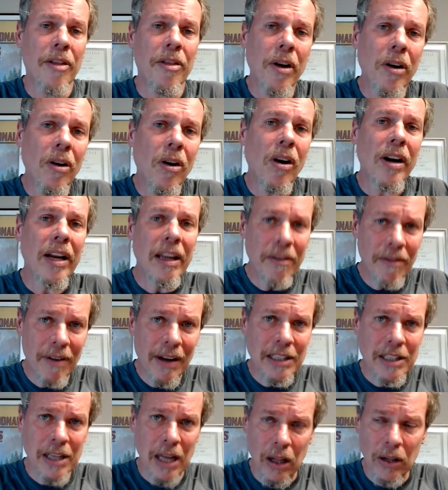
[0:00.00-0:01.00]
There are
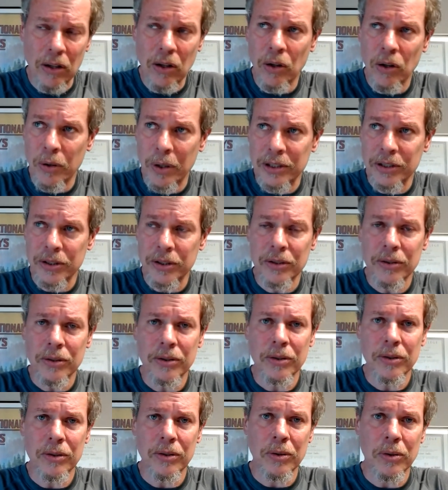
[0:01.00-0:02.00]
evangelical
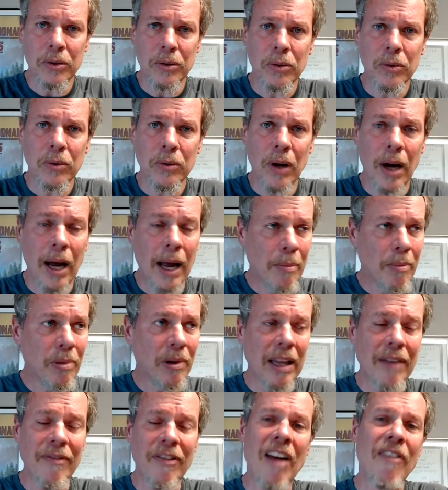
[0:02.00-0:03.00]
Christians who I
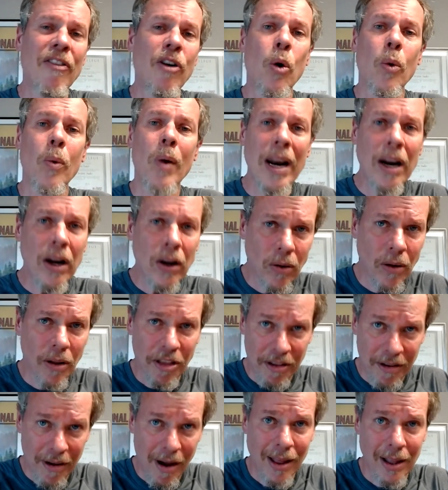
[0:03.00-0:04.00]
believe have heretical
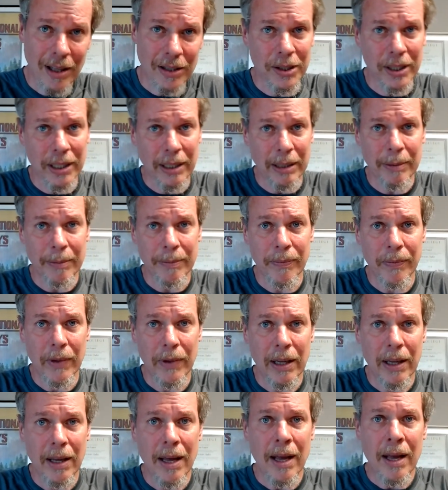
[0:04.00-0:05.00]
theology.
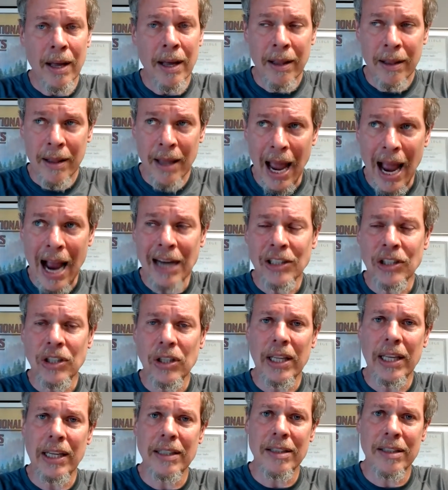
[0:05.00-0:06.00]
They
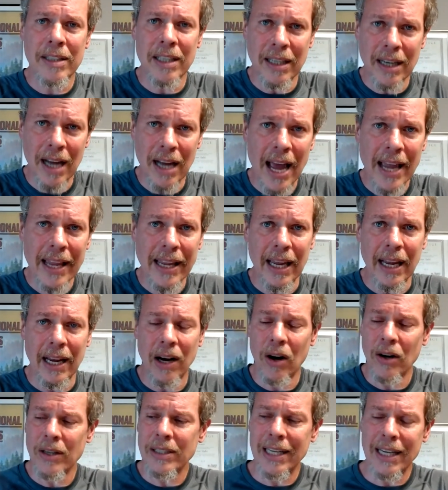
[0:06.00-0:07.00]
actually
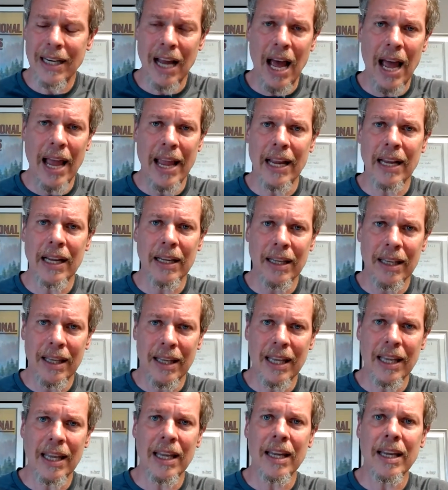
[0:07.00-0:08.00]
denying or denying
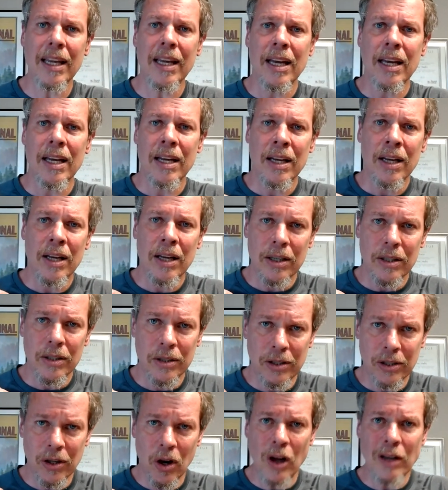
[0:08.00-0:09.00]
key
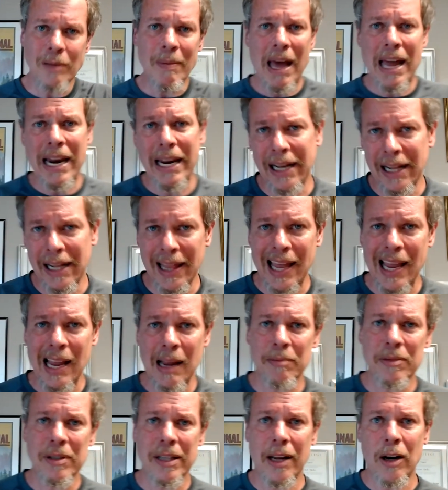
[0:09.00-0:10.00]
dogmatic
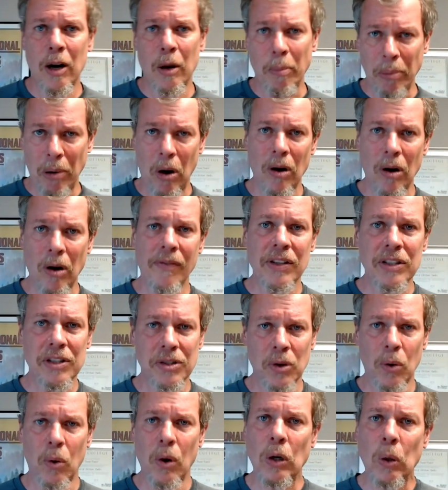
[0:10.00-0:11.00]
claims that are part of
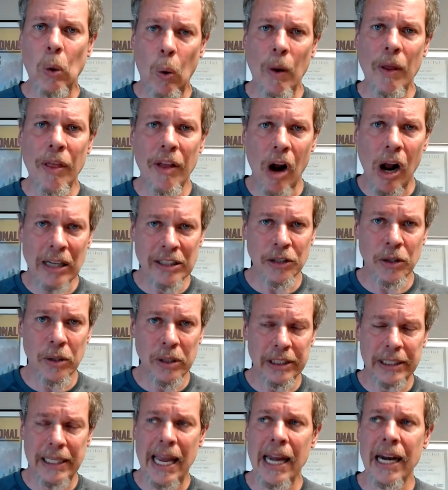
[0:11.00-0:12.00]
historic Orthodox
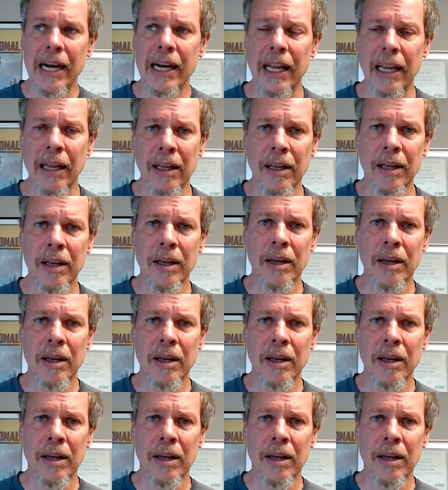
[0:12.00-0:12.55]
Christianity.